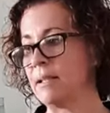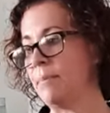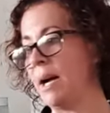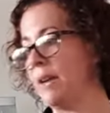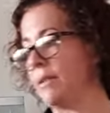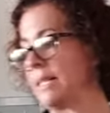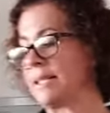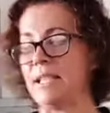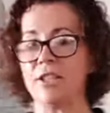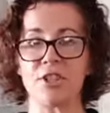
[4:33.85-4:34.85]
Pyrex
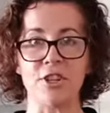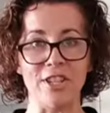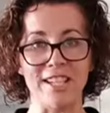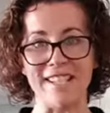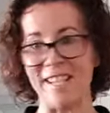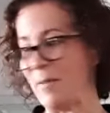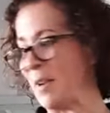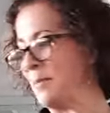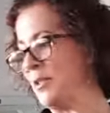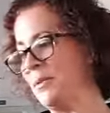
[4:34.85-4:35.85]
dish so you can see what
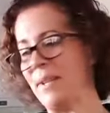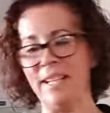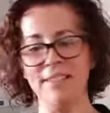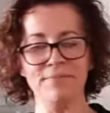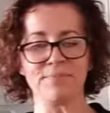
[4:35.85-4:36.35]
I'm doing.